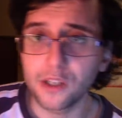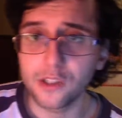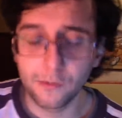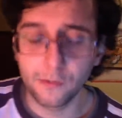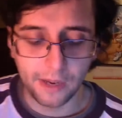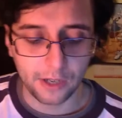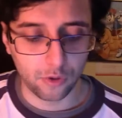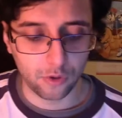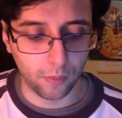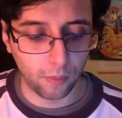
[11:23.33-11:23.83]
of
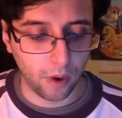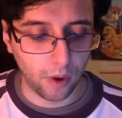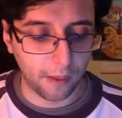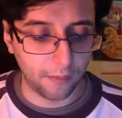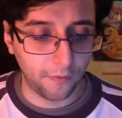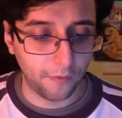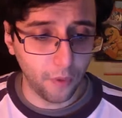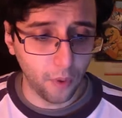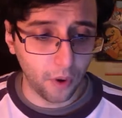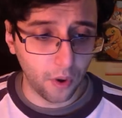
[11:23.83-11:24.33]
Metroid Prime
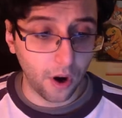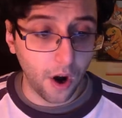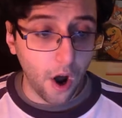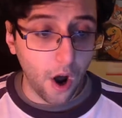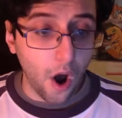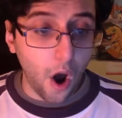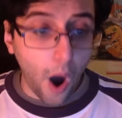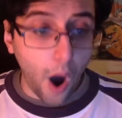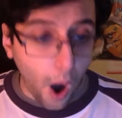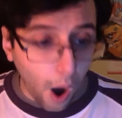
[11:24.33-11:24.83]
4.
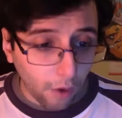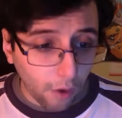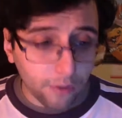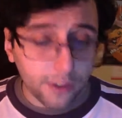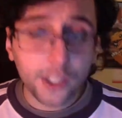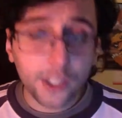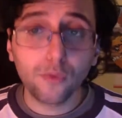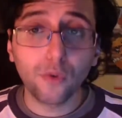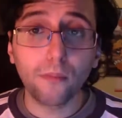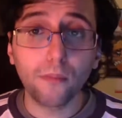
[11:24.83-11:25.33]
All of
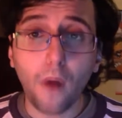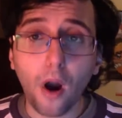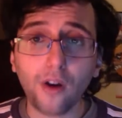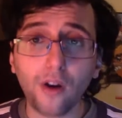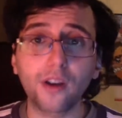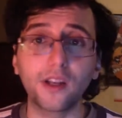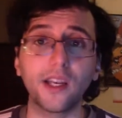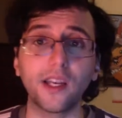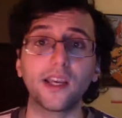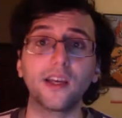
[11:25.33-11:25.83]
these were
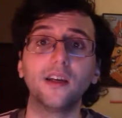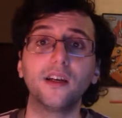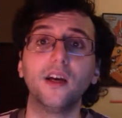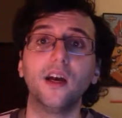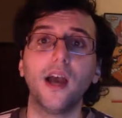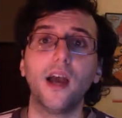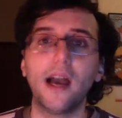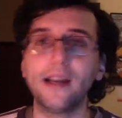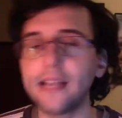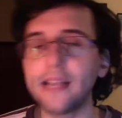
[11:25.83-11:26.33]
marketing.
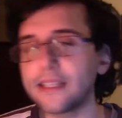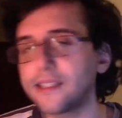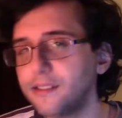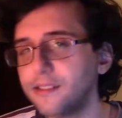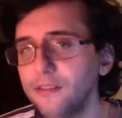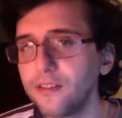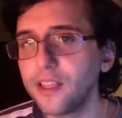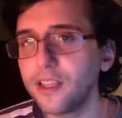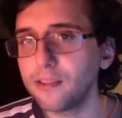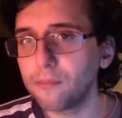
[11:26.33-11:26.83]
And I
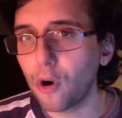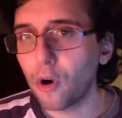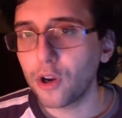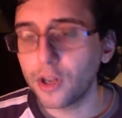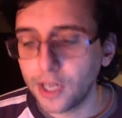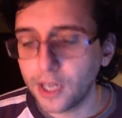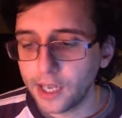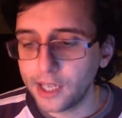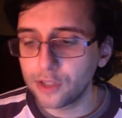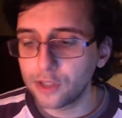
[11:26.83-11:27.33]
still think
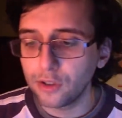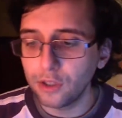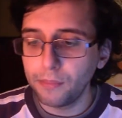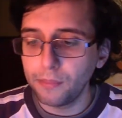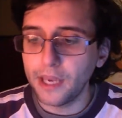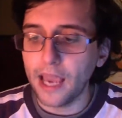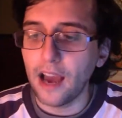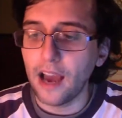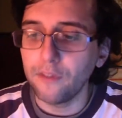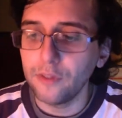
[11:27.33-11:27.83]
marketing is going to
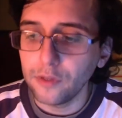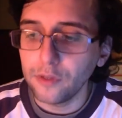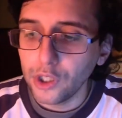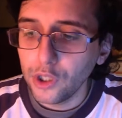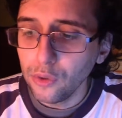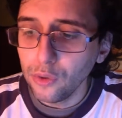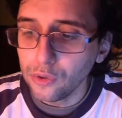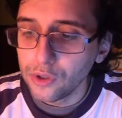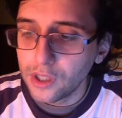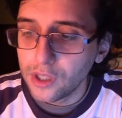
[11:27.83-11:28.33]
be heavily
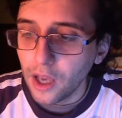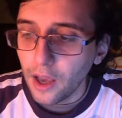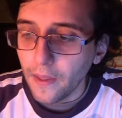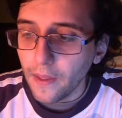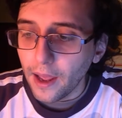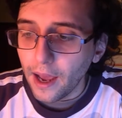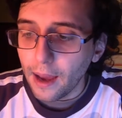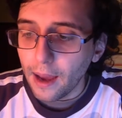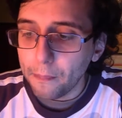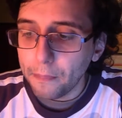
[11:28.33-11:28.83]
used.
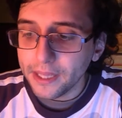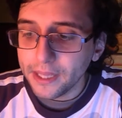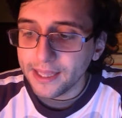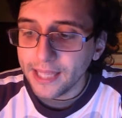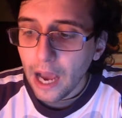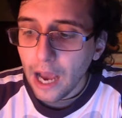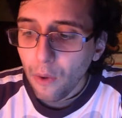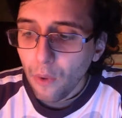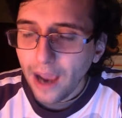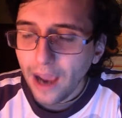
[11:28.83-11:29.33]
But
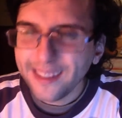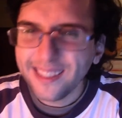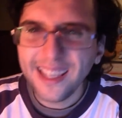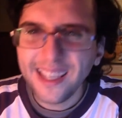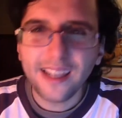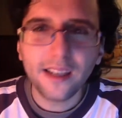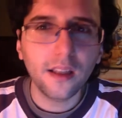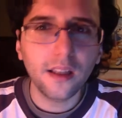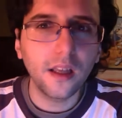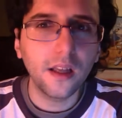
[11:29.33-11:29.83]
now I
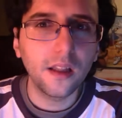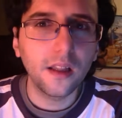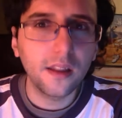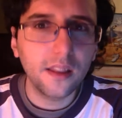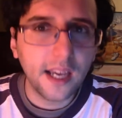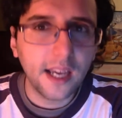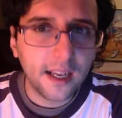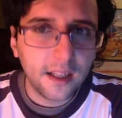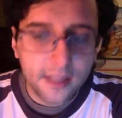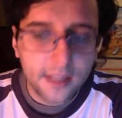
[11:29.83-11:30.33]
think
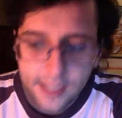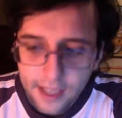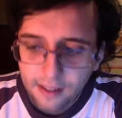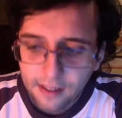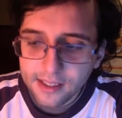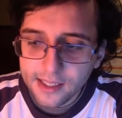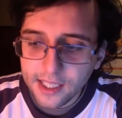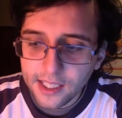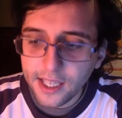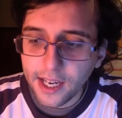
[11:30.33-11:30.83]
the
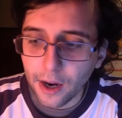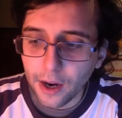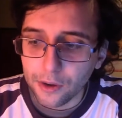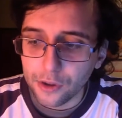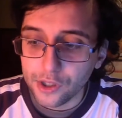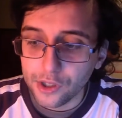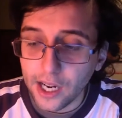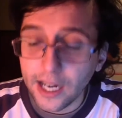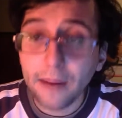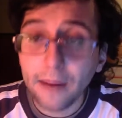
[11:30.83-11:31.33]
DLC
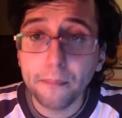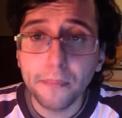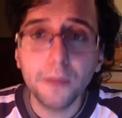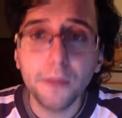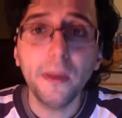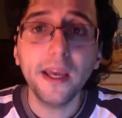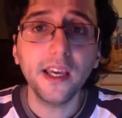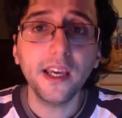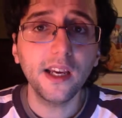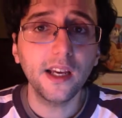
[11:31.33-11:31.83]
characters, and I'll be
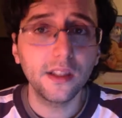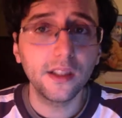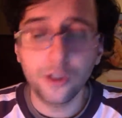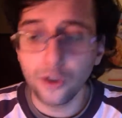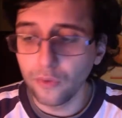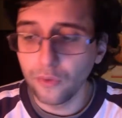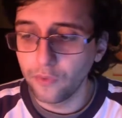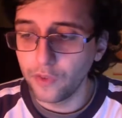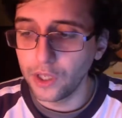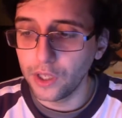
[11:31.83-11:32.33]
making a
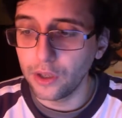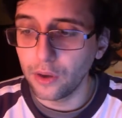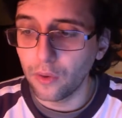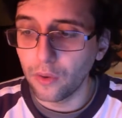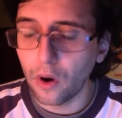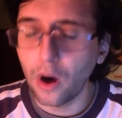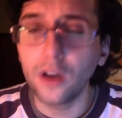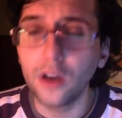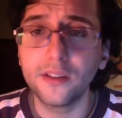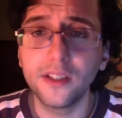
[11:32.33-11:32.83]
new video
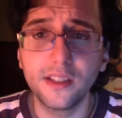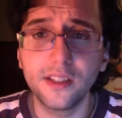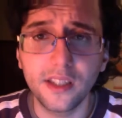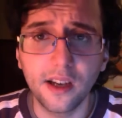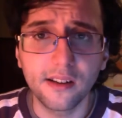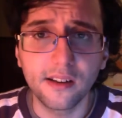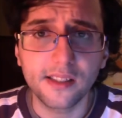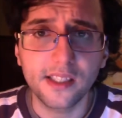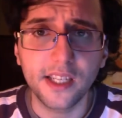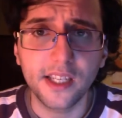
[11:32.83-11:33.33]
on the
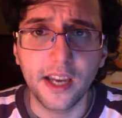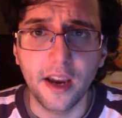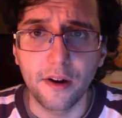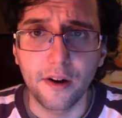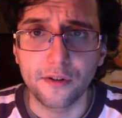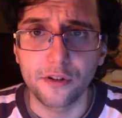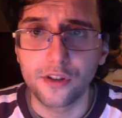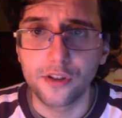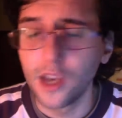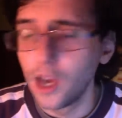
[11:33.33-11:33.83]
DLC
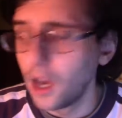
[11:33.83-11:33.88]
characters,